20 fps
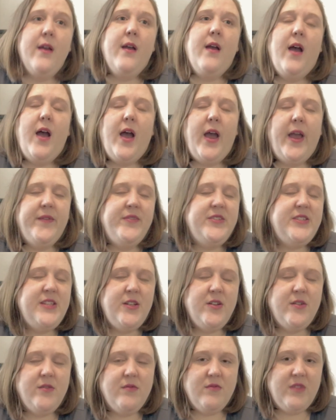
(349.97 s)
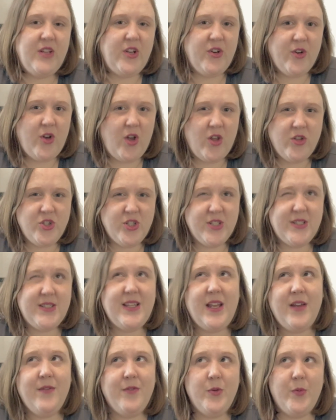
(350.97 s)
I've seen laryngologists
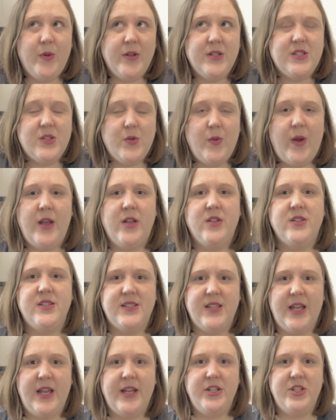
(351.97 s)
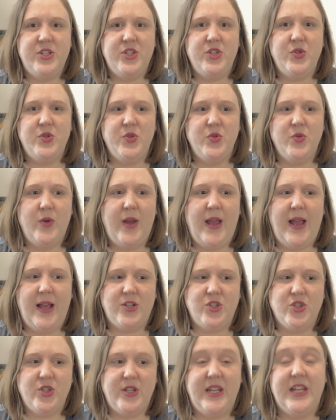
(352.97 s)
every once in a while decide to
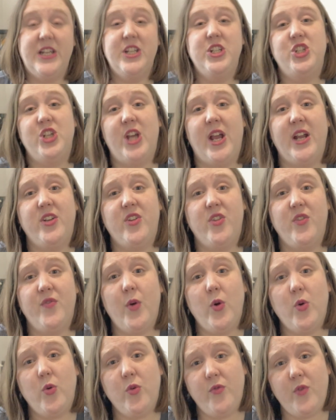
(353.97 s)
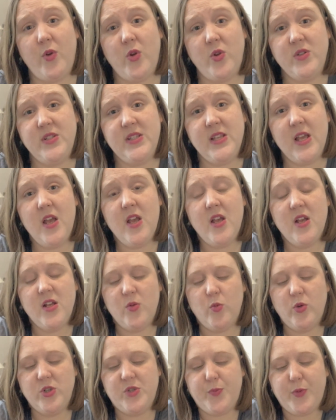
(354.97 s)
actually inject the vocal folds,
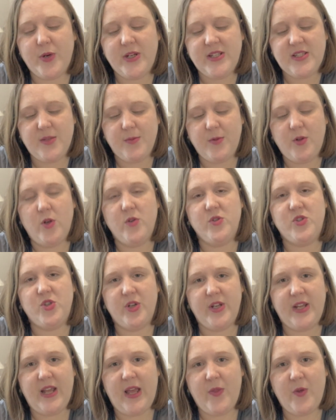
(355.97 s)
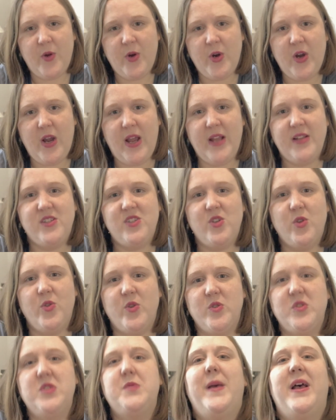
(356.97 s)
which brings them closer together, and so
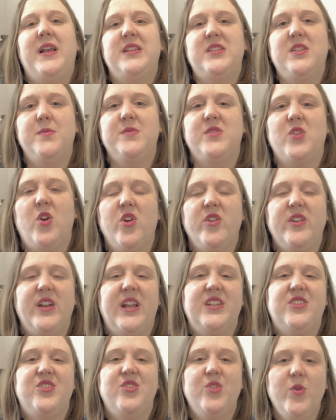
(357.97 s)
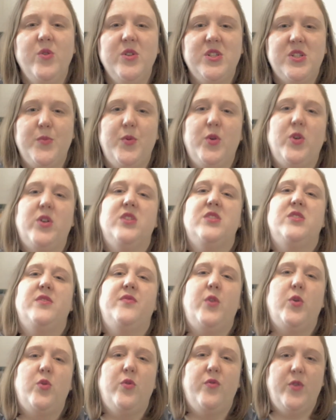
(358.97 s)
those spasms aren't as noticeable because the
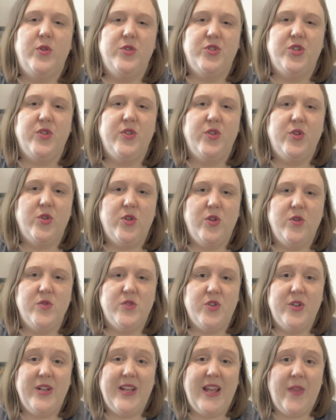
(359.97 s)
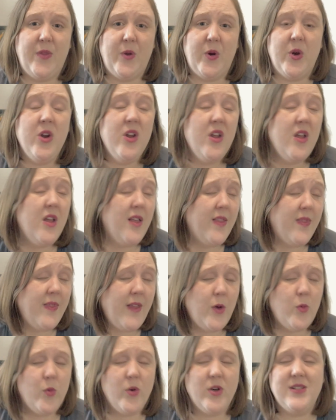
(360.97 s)
vocal folds are a little closer together.
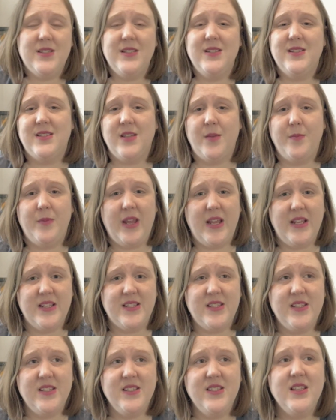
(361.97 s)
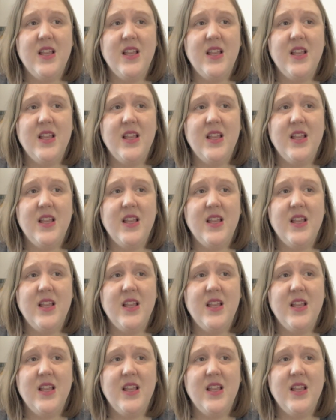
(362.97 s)
That works in some cases.